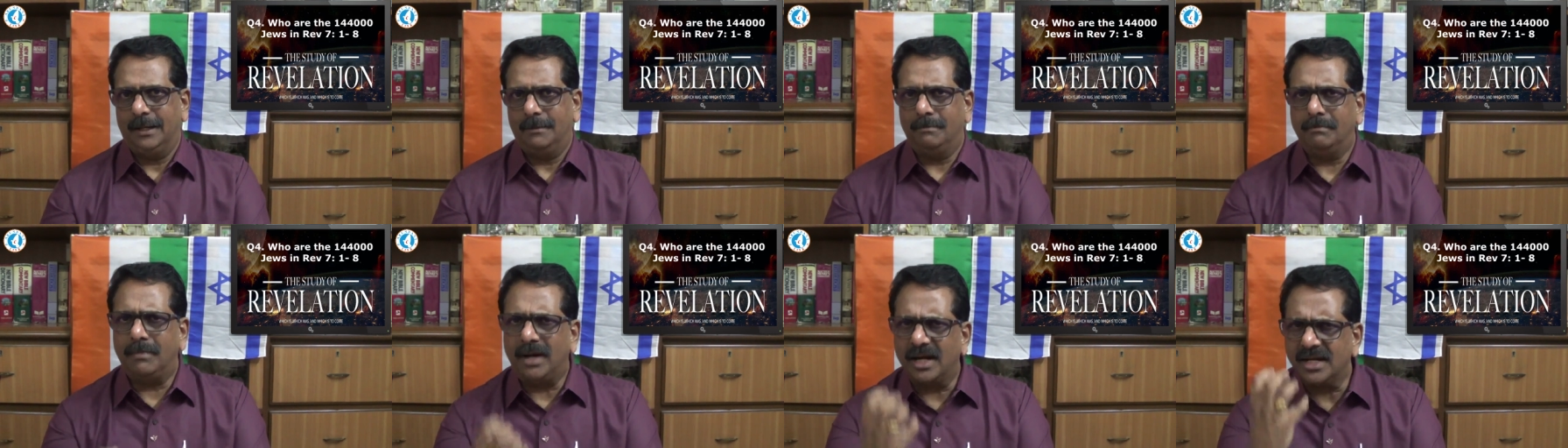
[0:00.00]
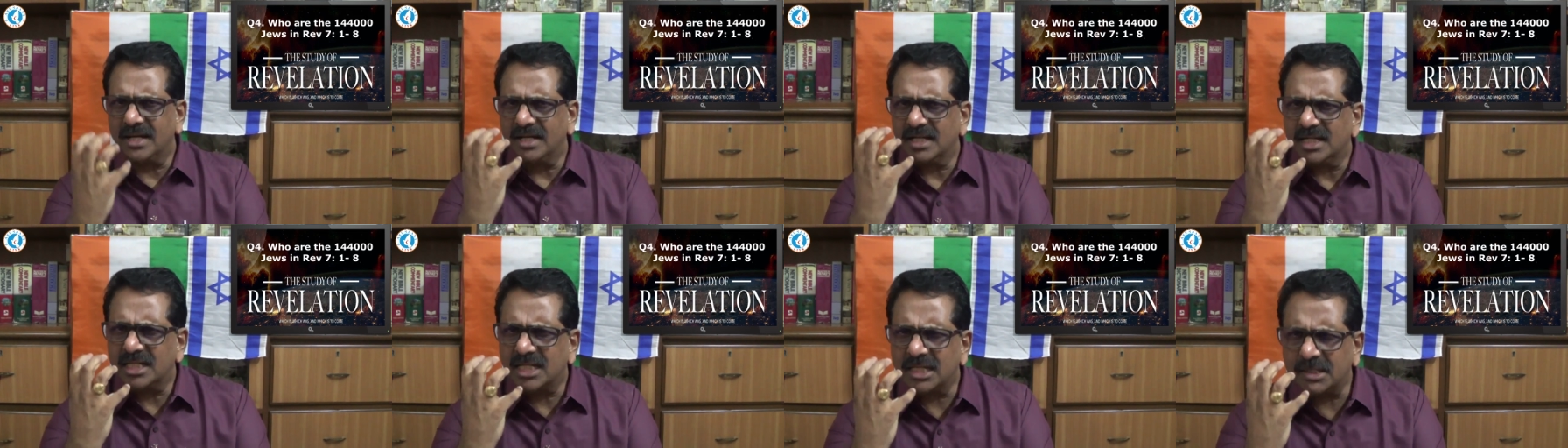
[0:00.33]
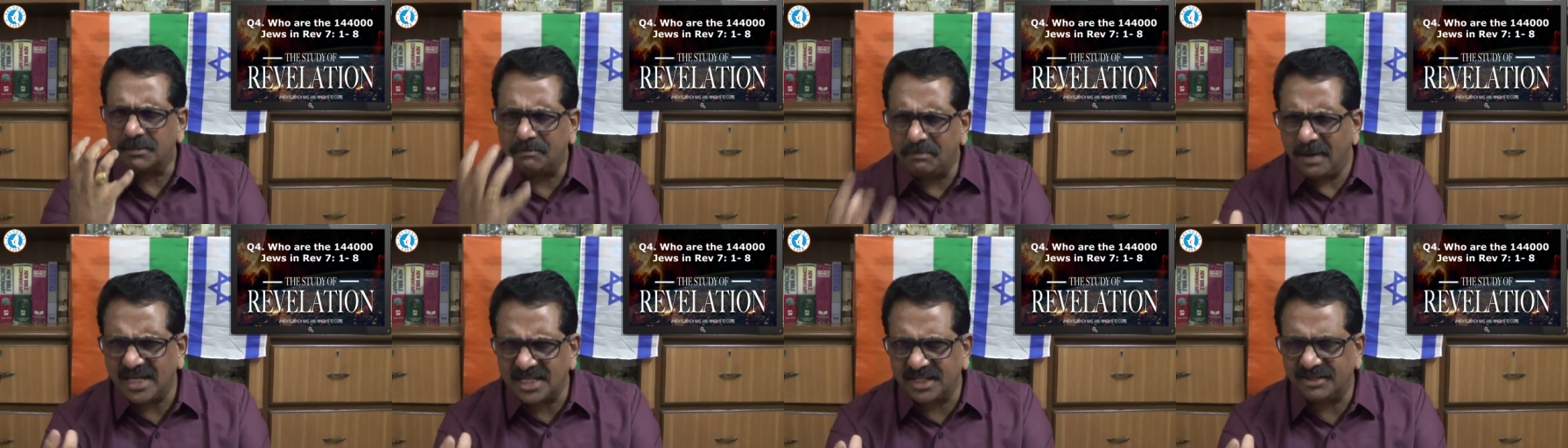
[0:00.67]
but a
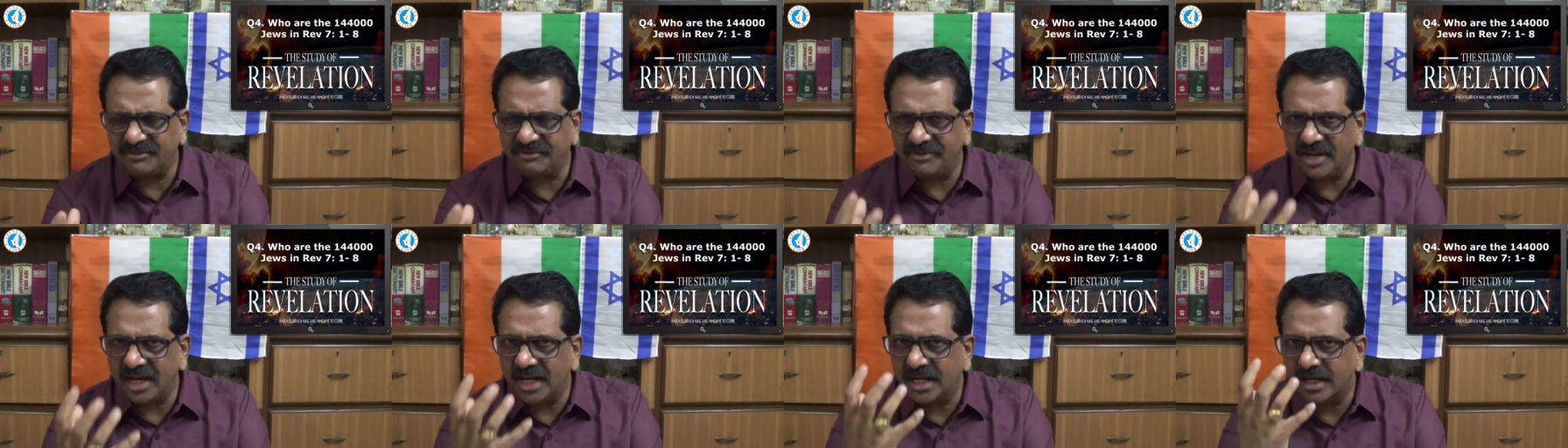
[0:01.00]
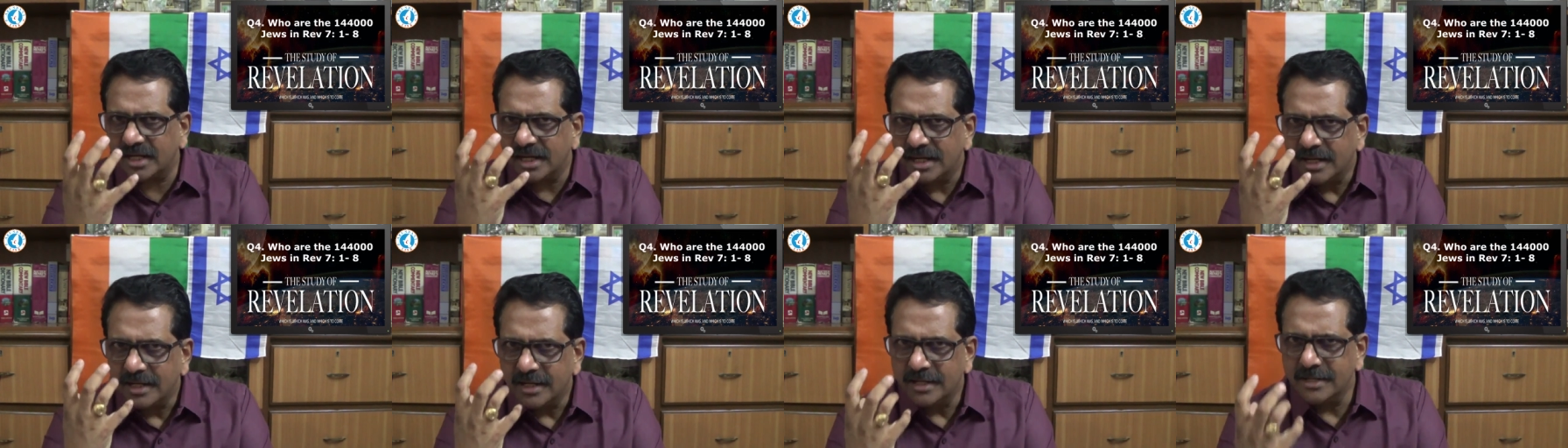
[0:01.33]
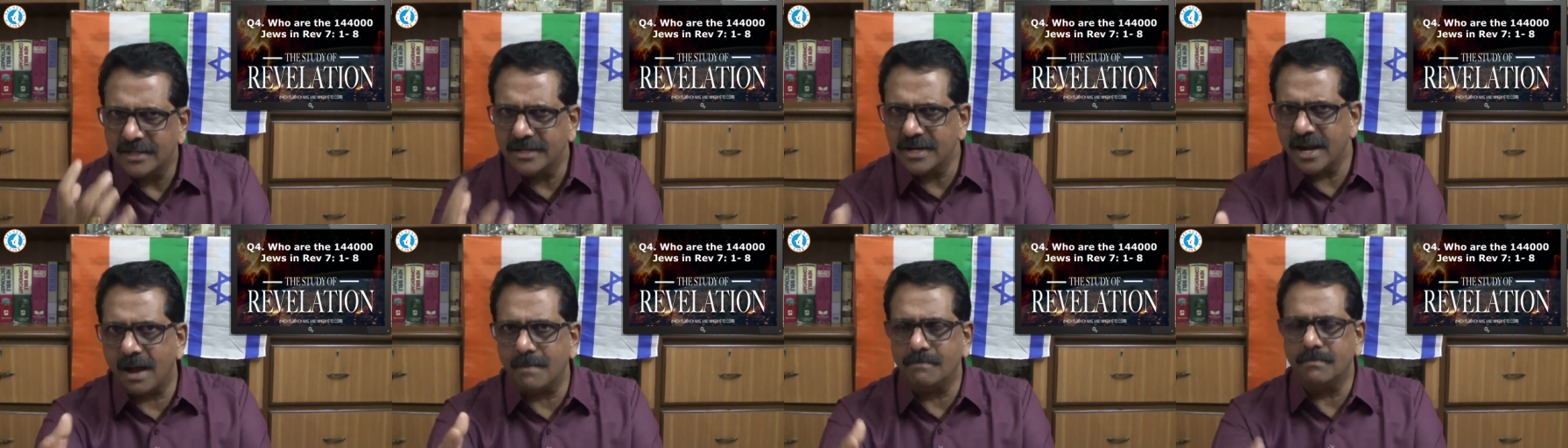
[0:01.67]
specific
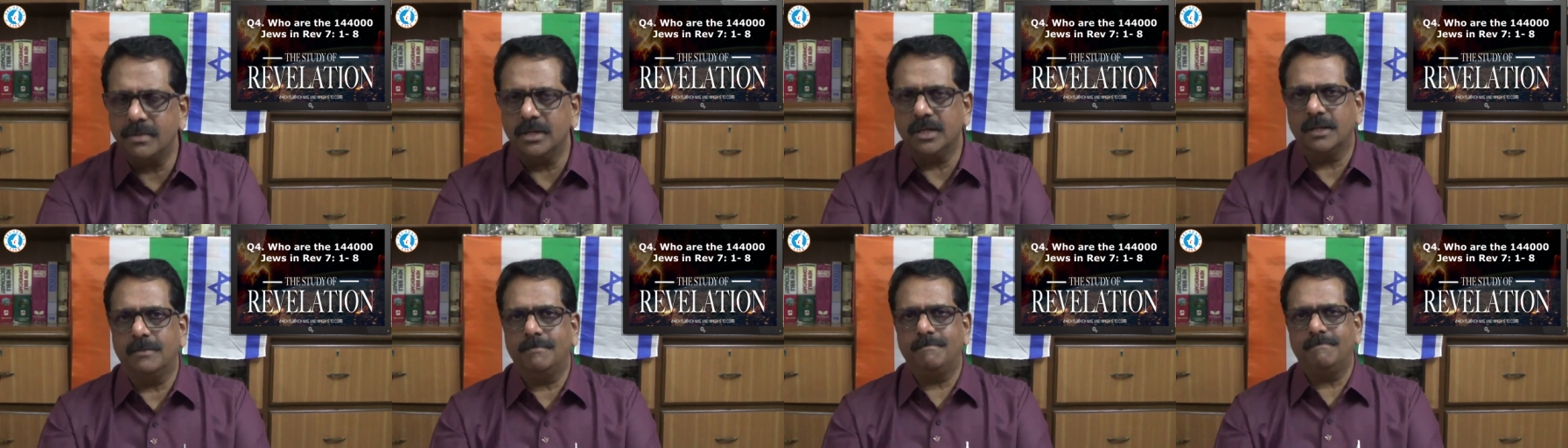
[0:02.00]
number.